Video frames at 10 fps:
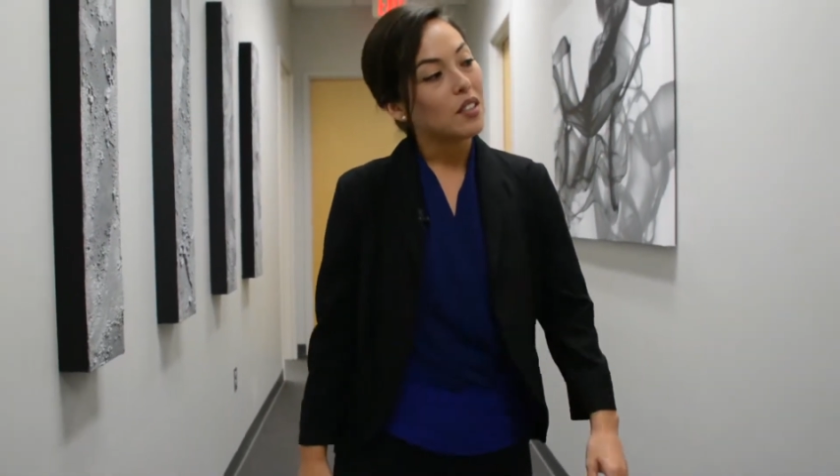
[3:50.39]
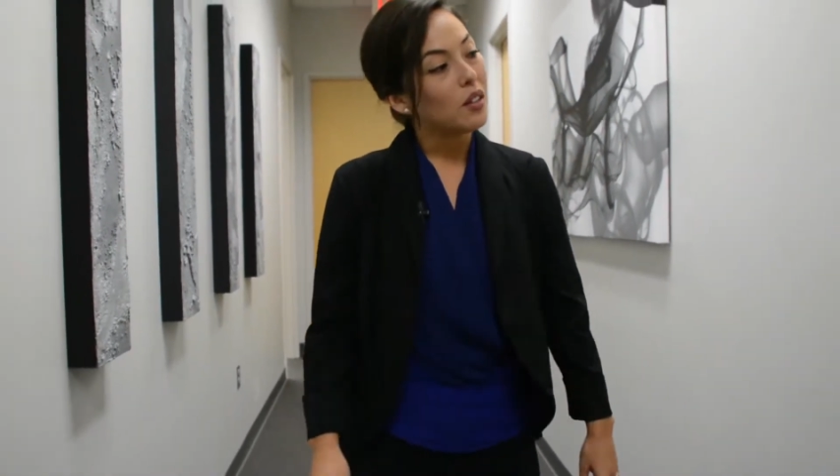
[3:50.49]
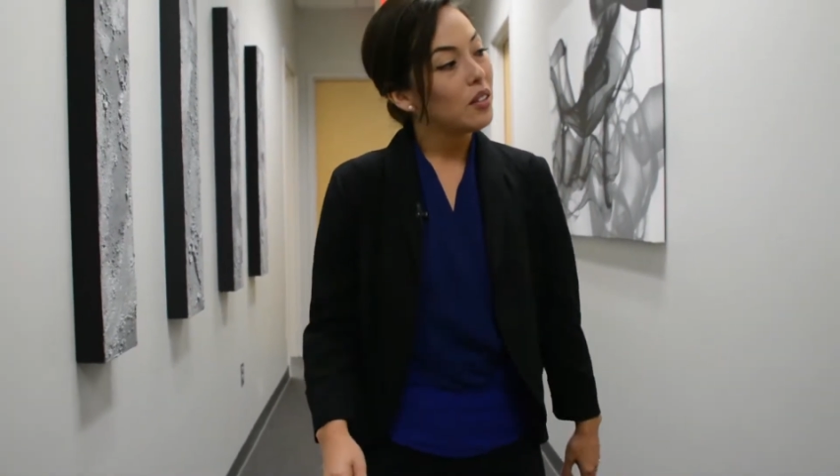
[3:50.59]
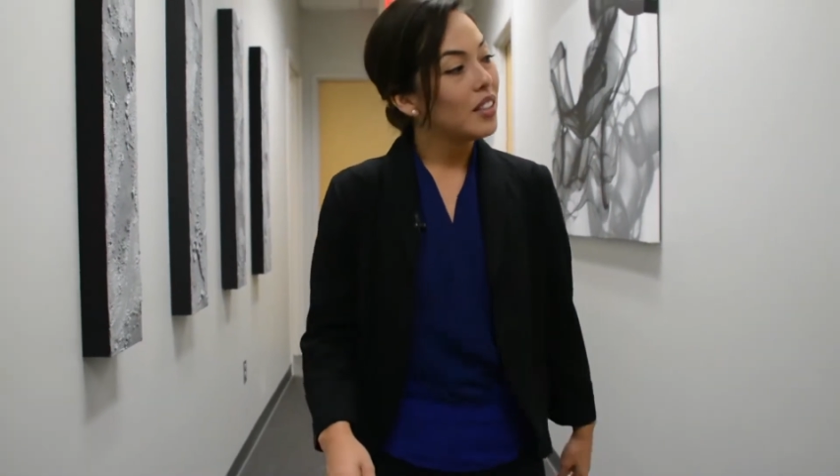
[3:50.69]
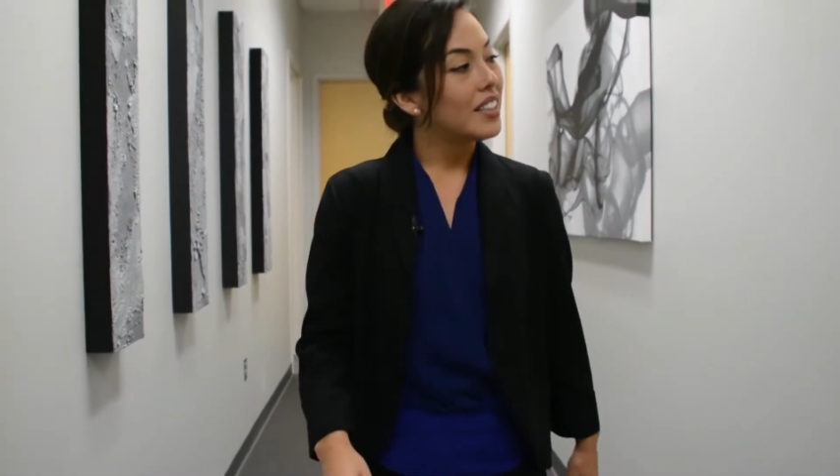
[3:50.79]

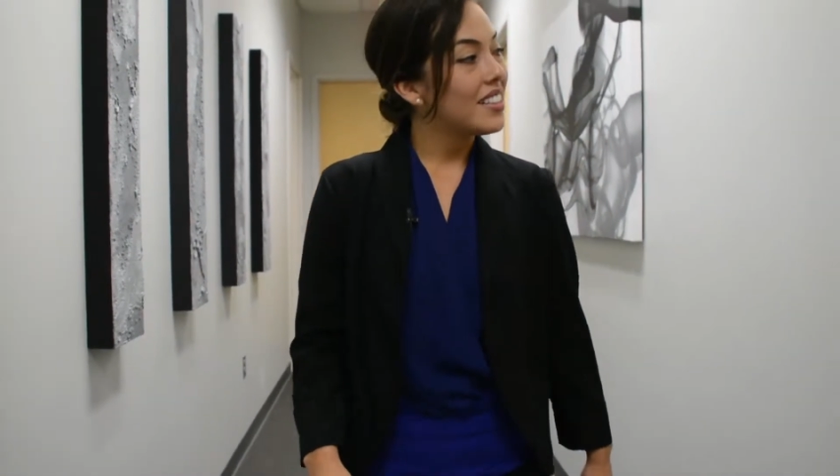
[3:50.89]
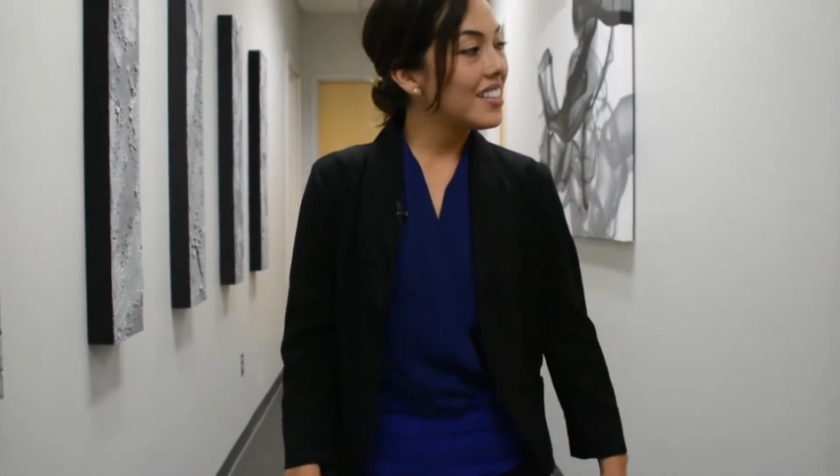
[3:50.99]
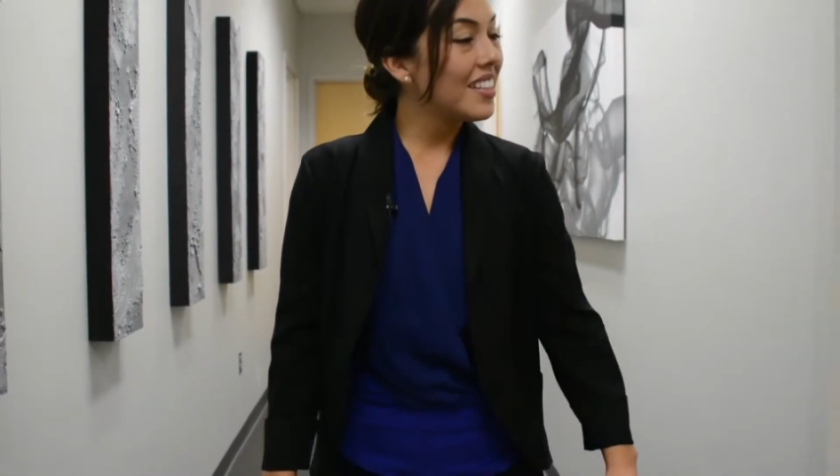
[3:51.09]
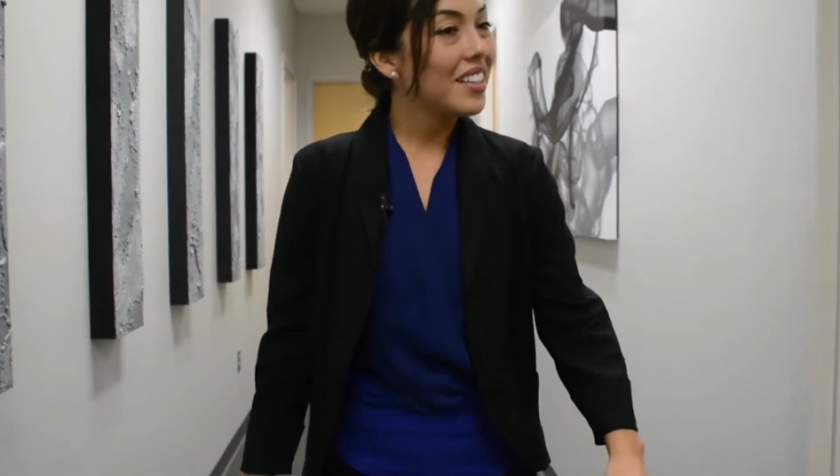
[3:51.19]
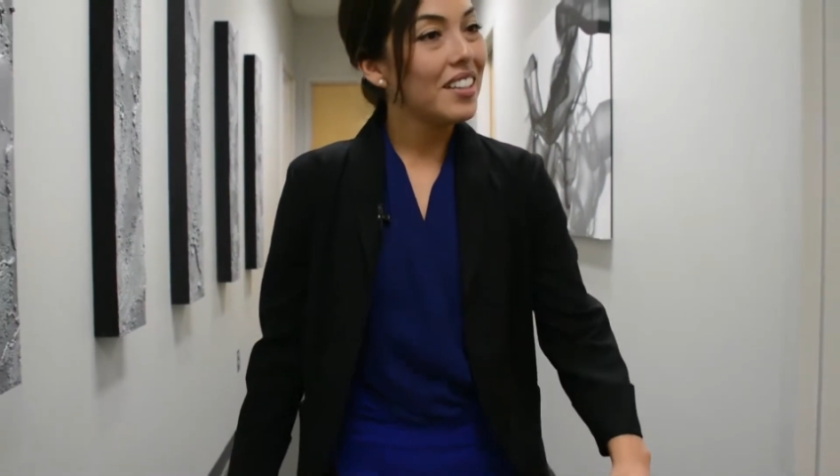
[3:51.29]
So
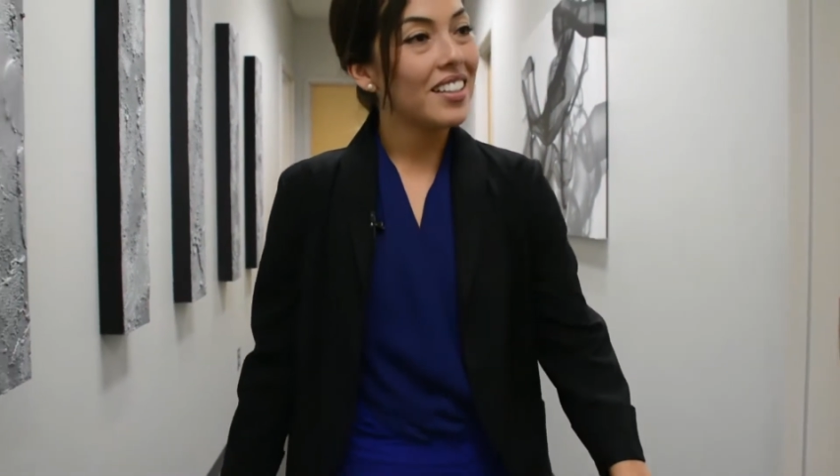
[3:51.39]
let's see,